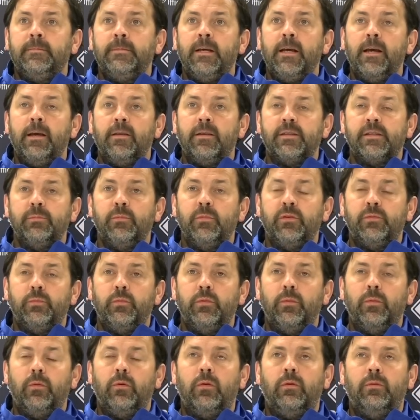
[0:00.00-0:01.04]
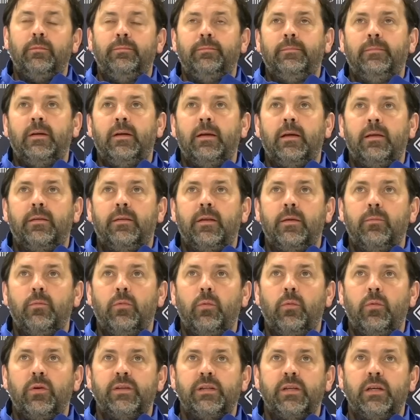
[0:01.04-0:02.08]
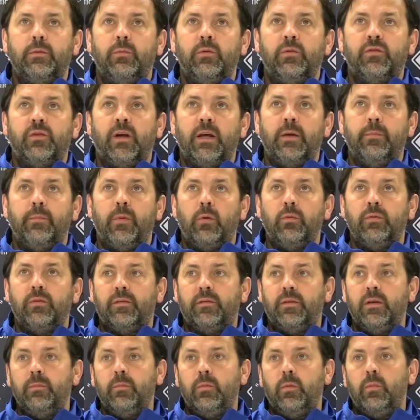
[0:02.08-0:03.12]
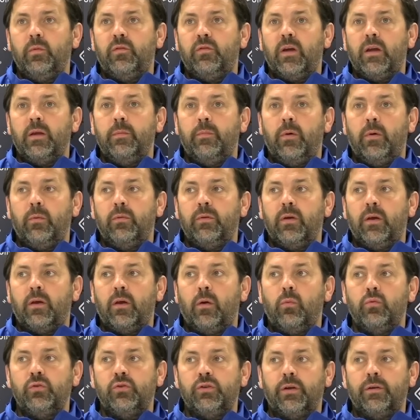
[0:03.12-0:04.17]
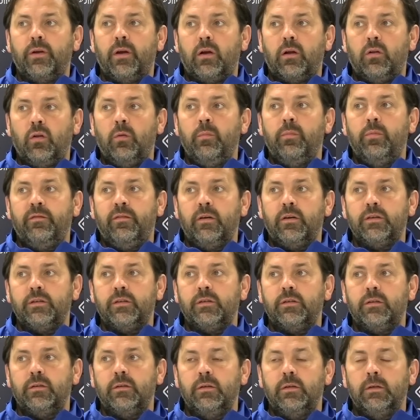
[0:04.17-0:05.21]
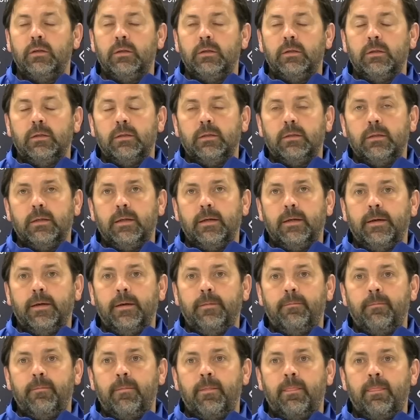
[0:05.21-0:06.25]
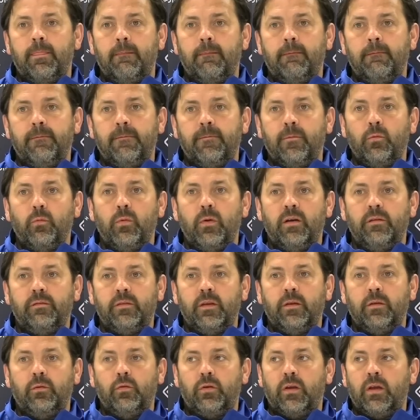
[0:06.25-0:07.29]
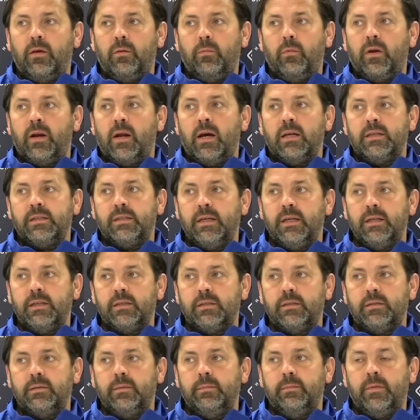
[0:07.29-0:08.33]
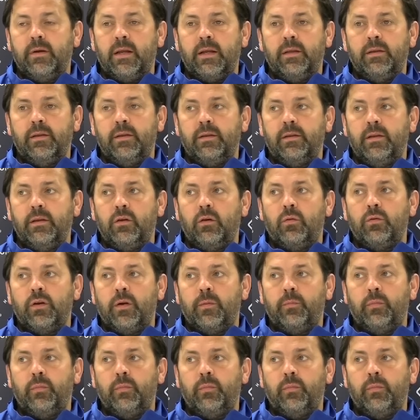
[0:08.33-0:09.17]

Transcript: Yeah, listen, I think what we said, we try to build a team, but we try and build a culture and a club first. So we have to look at our assets, bringing the younger